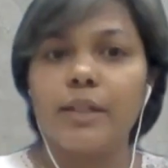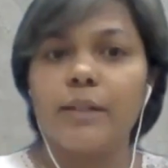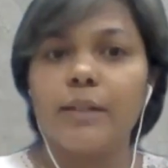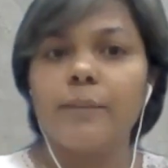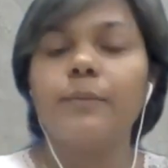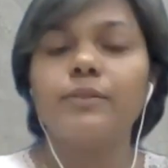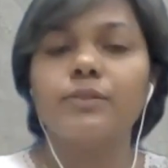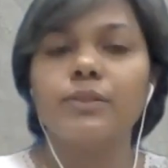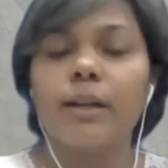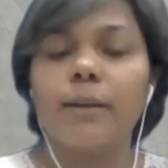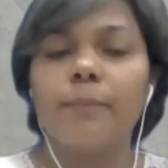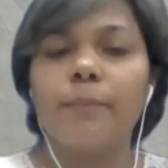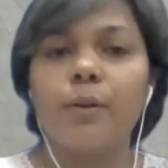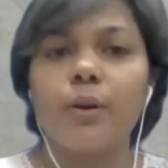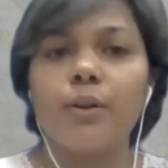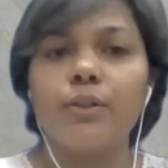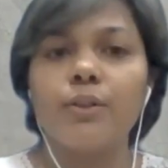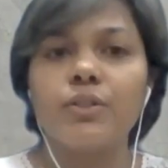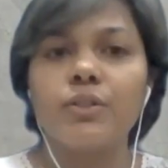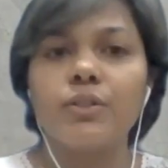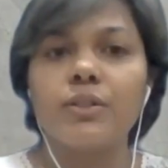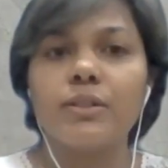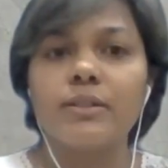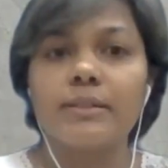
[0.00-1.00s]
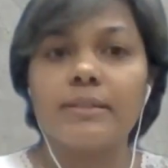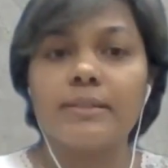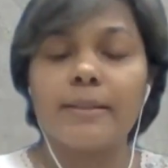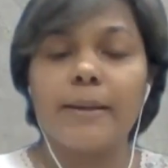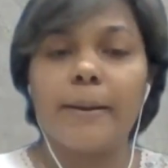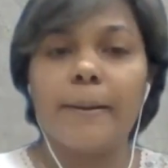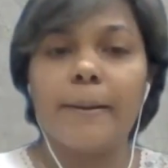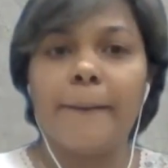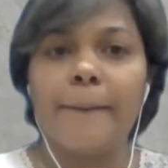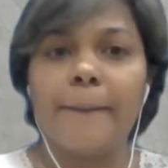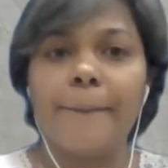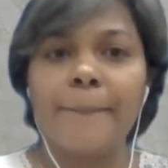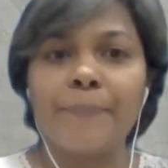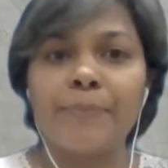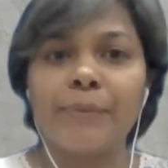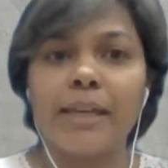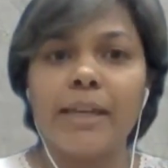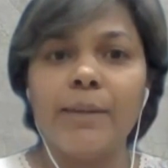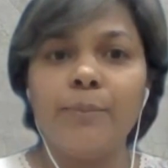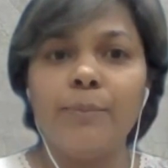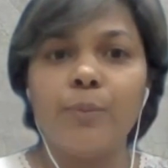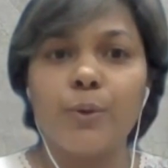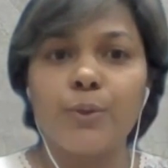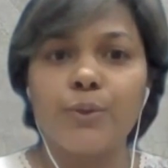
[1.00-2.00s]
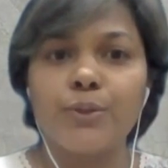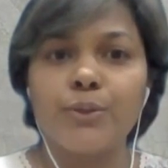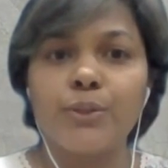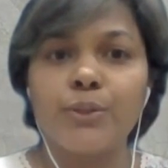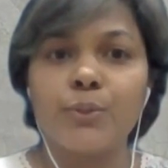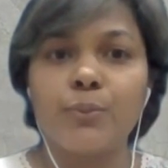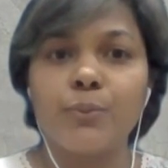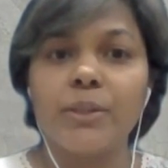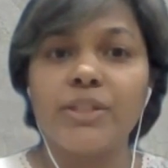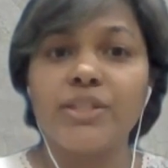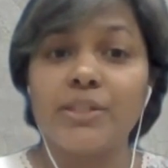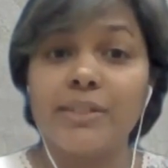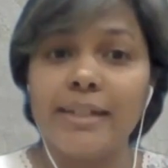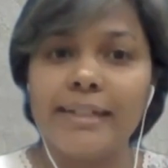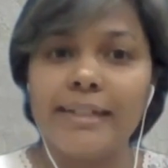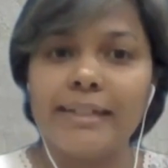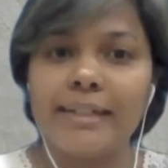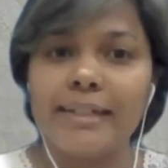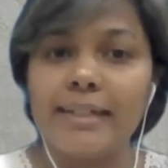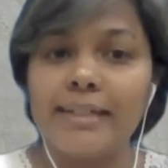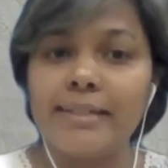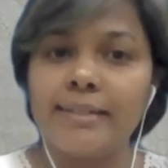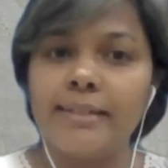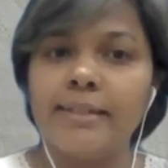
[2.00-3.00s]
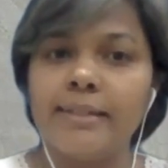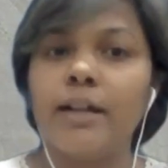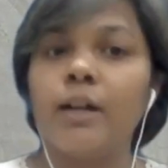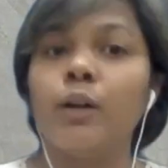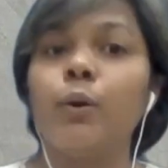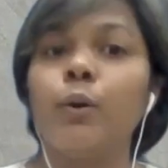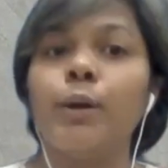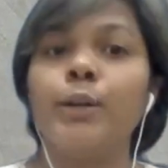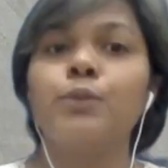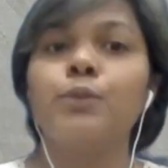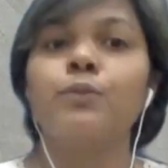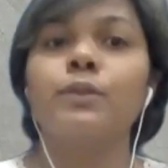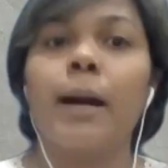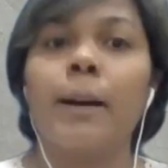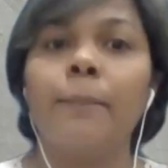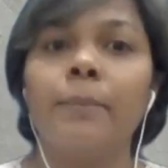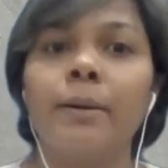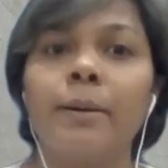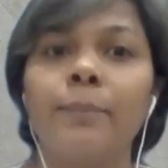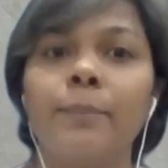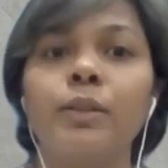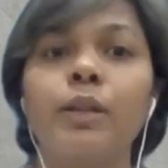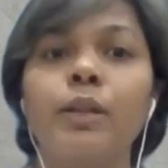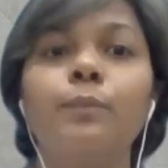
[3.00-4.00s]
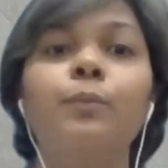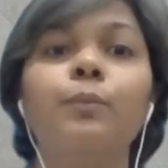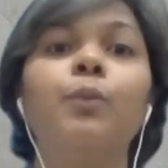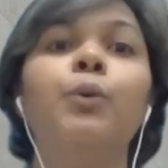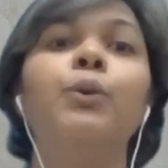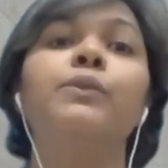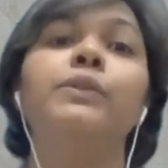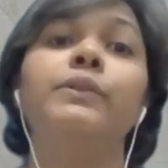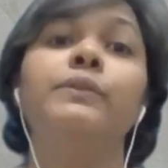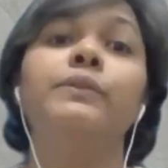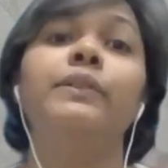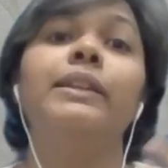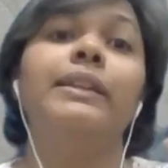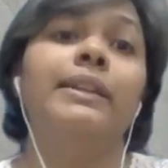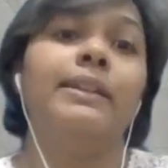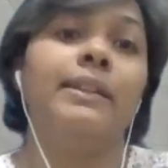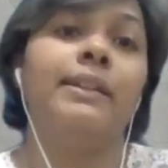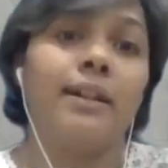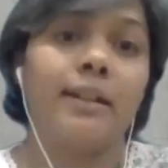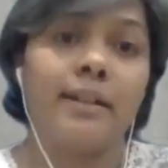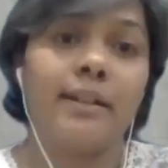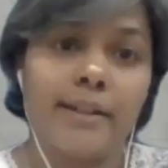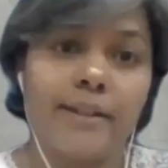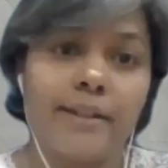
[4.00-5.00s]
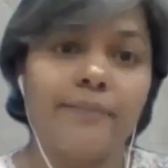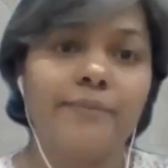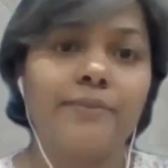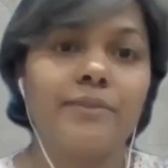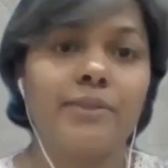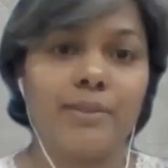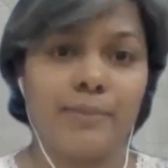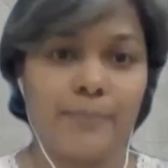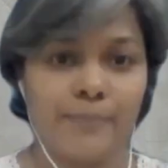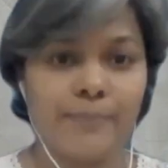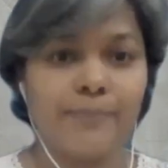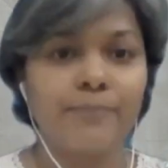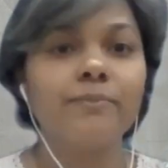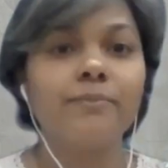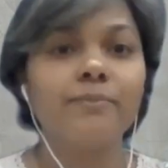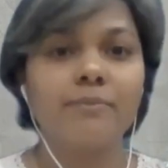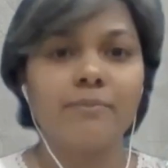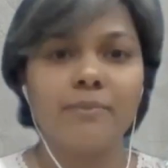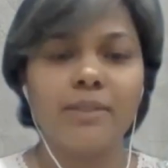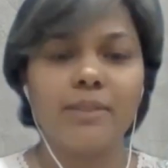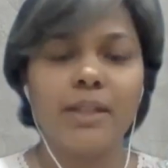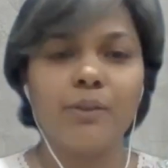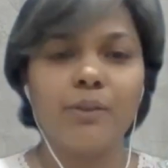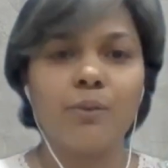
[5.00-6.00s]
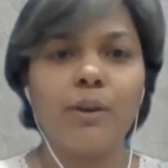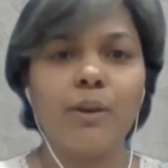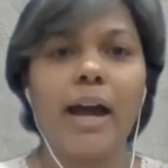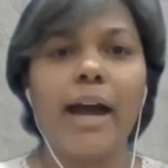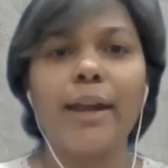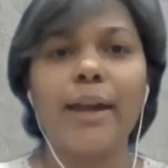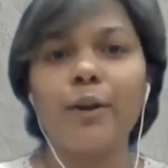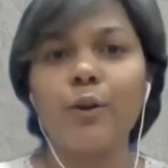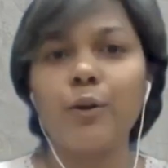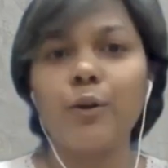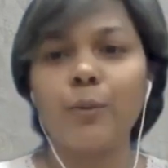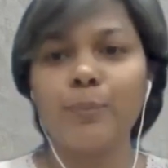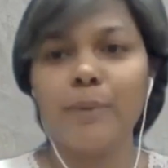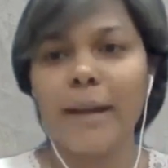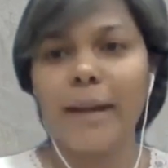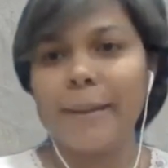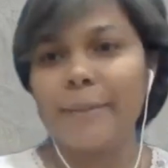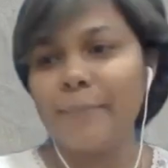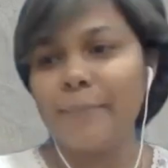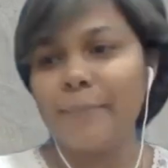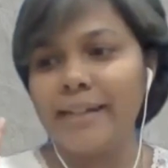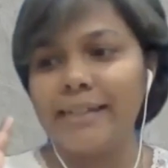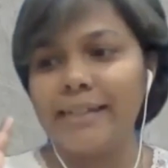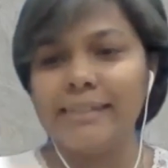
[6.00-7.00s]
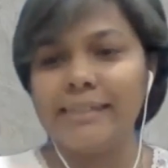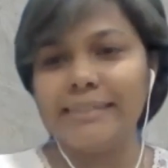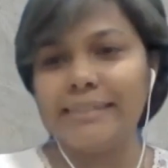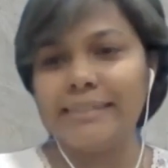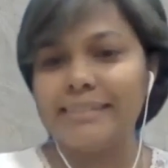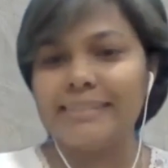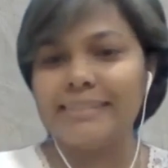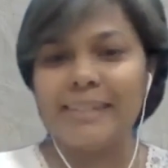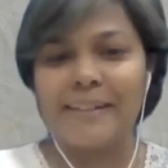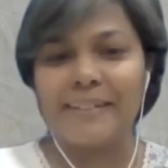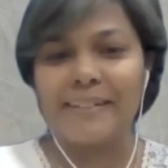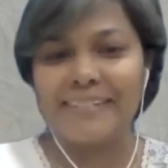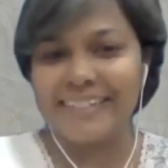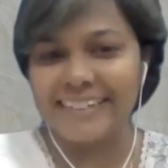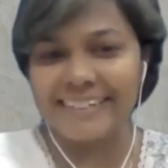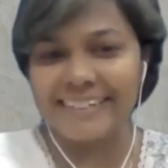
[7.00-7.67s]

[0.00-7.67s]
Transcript: subconscious emotions which need cleansing are going to come up, the more we will need our gifts. You know, I hope I made little sense.